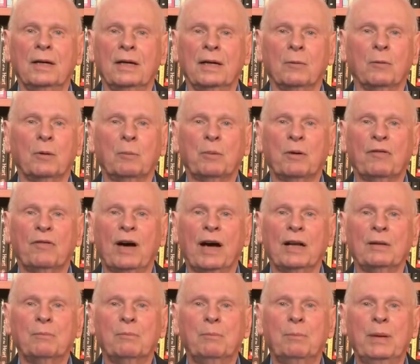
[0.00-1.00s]
It will
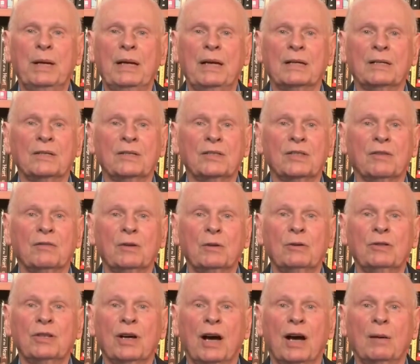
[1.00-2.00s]
provide billions of
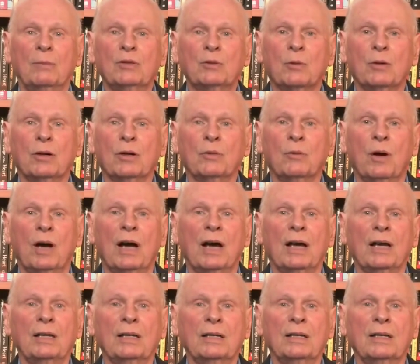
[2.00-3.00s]
new jobs
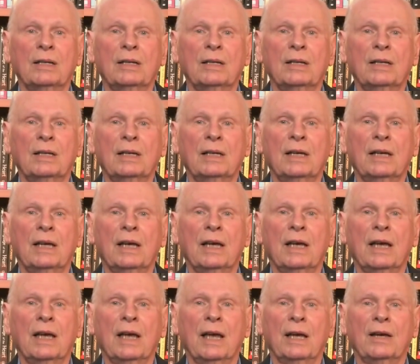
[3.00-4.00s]
worldwide
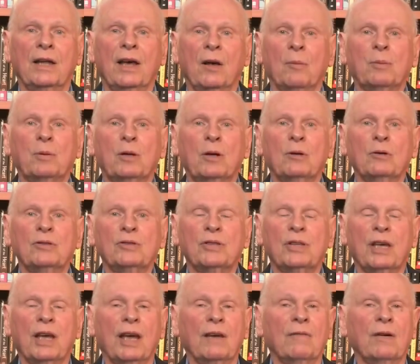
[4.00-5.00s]
and help close
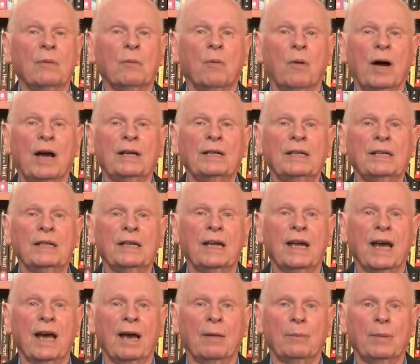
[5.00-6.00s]
the ever-widening
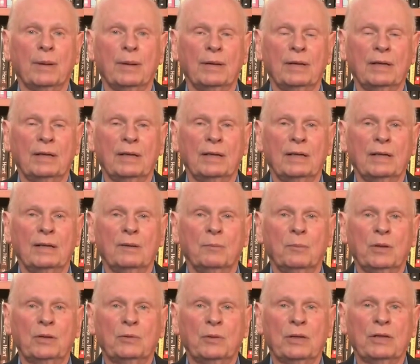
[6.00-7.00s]
gap
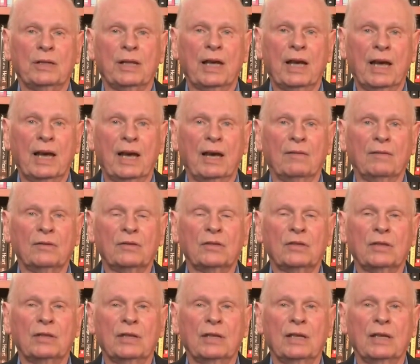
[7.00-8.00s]
between the
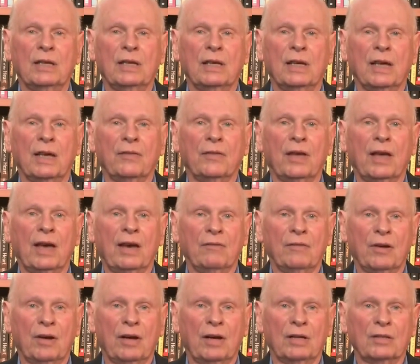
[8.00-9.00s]
haves and the
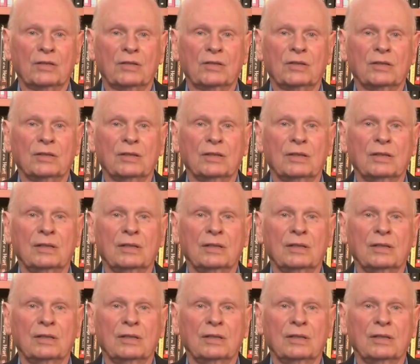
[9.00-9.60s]
have-nots.